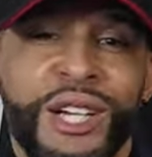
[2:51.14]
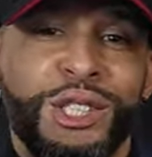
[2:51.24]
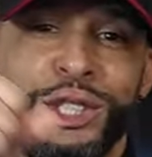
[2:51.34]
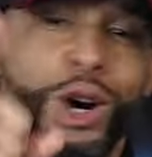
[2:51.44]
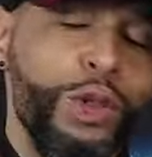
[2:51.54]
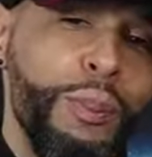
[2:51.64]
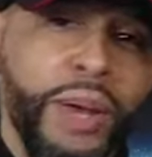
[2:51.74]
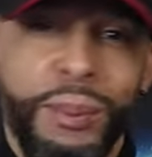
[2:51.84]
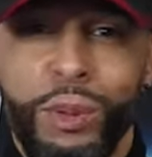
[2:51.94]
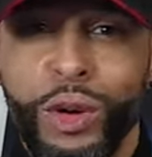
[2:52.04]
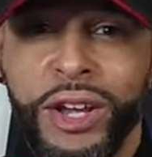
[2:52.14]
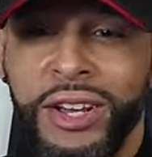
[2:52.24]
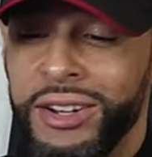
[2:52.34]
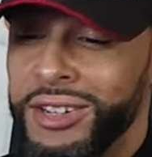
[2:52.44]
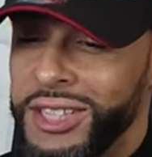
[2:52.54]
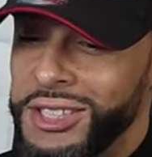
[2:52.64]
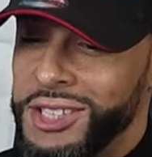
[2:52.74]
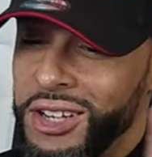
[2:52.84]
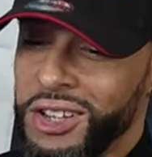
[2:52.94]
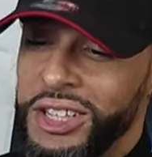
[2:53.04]
So the main point here is
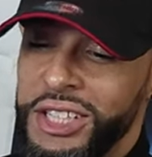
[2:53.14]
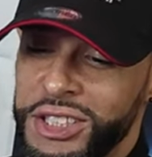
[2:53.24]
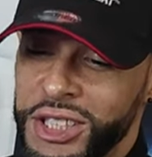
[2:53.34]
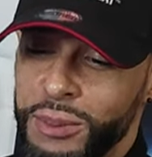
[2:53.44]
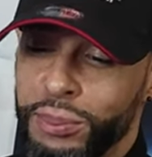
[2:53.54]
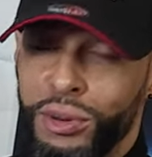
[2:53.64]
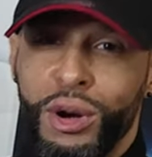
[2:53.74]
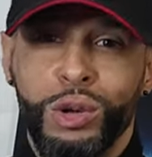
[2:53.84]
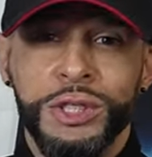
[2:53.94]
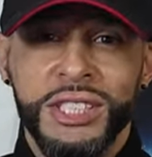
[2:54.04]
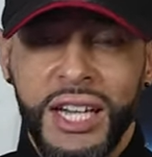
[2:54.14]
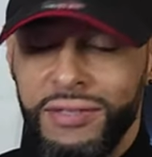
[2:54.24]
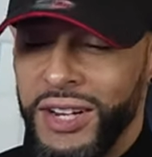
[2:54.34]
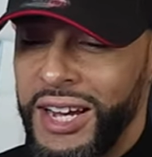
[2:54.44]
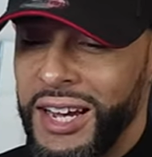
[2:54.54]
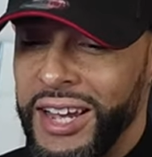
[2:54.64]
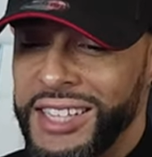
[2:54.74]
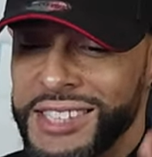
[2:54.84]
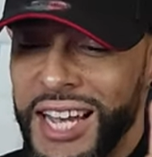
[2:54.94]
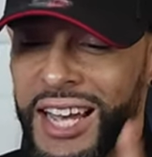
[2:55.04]
the Legion Pro seven i
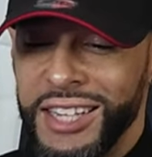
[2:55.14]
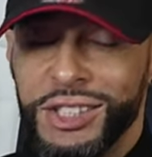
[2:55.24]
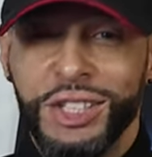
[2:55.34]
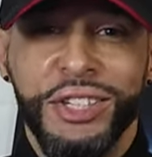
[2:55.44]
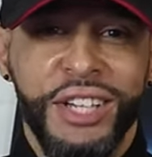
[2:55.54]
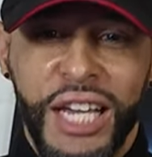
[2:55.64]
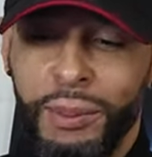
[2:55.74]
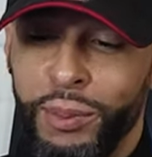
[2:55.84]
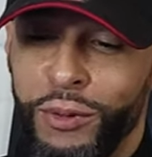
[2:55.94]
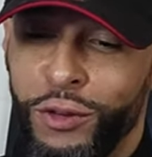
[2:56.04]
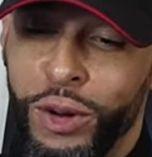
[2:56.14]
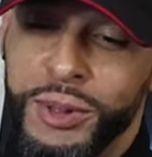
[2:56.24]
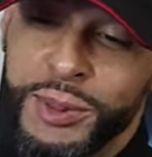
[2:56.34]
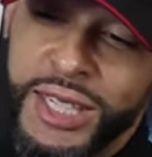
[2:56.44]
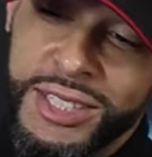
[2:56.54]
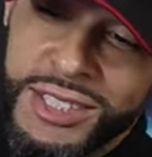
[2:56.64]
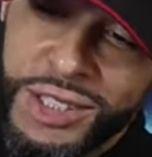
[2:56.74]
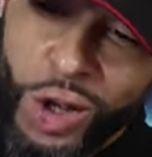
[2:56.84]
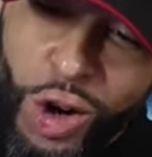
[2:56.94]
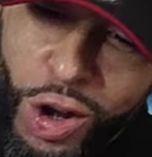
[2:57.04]
has excellent gaming performance because
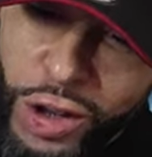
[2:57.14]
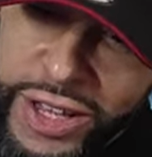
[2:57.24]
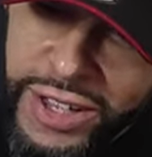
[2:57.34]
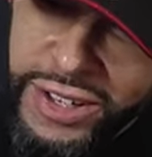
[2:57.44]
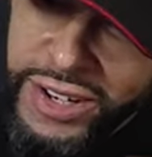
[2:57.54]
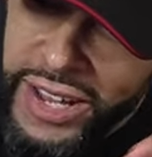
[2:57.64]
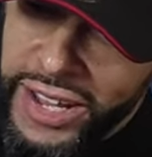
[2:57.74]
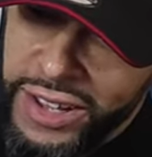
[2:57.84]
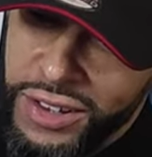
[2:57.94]
it's all in a